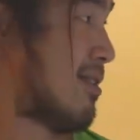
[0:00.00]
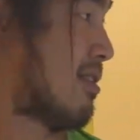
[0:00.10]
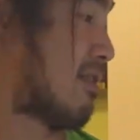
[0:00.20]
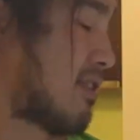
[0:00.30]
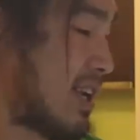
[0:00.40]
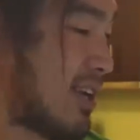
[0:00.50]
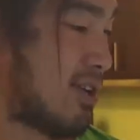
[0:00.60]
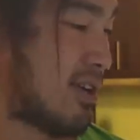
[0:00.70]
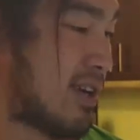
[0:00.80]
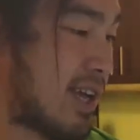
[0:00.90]
I've already
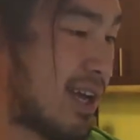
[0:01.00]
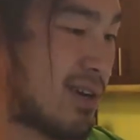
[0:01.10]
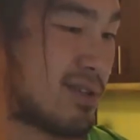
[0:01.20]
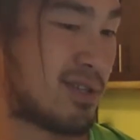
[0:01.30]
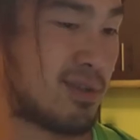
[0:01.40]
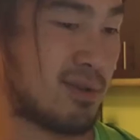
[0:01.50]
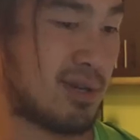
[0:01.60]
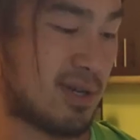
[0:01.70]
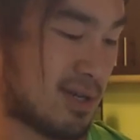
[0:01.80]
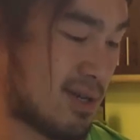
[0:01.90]
learned how to
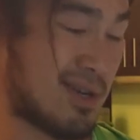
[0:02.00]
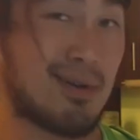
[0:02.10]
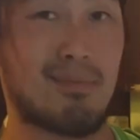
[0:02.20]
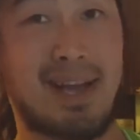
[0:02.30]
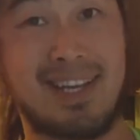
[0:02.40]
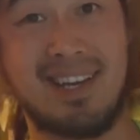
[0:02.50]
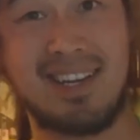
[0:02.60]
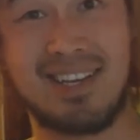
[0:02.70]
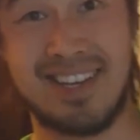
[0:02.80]
make a